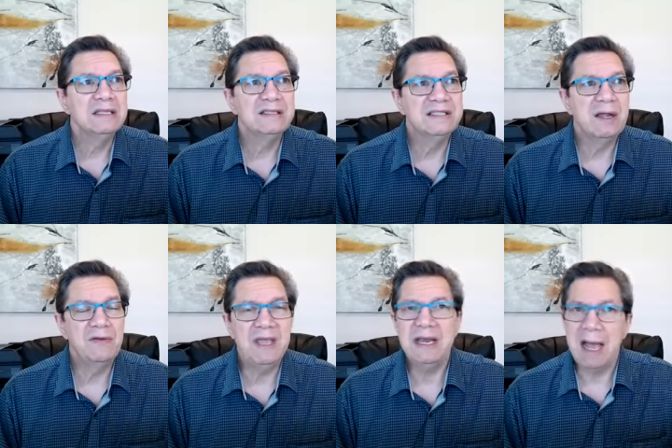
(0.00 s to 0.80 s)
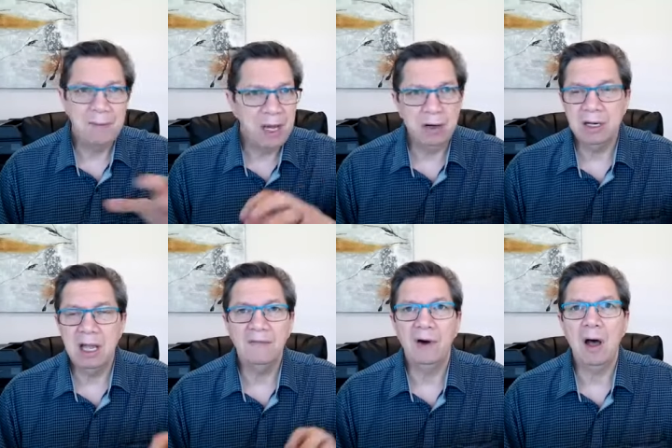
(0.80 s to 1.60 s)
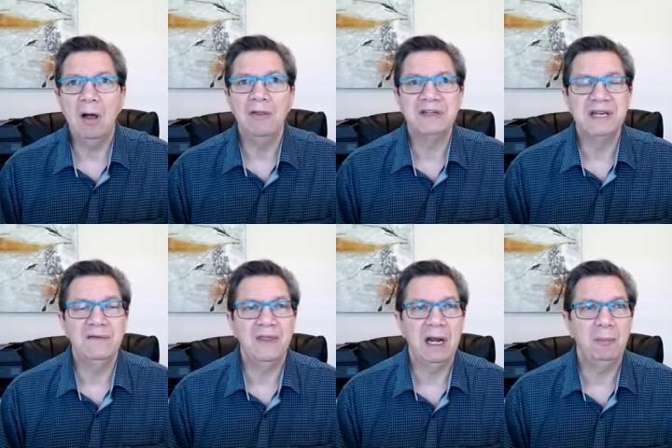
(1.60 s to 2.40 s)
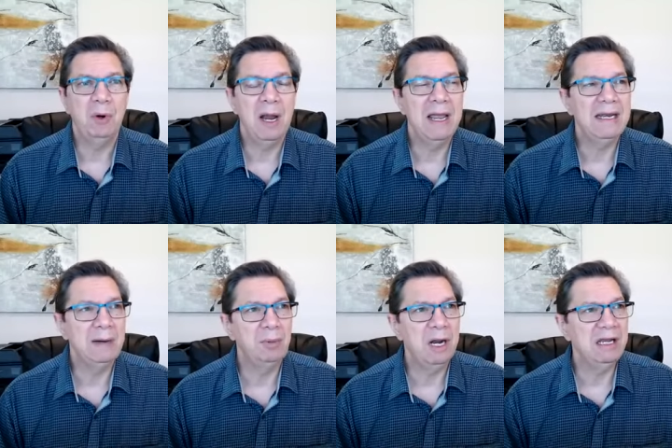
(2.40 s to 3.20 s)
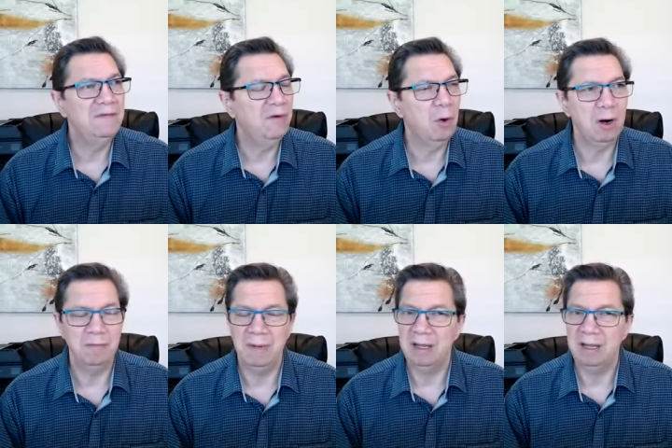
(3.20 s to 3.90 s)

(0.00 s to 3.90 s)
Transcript: So then I'm not going to cover all the stuff that I prayed. I prayed for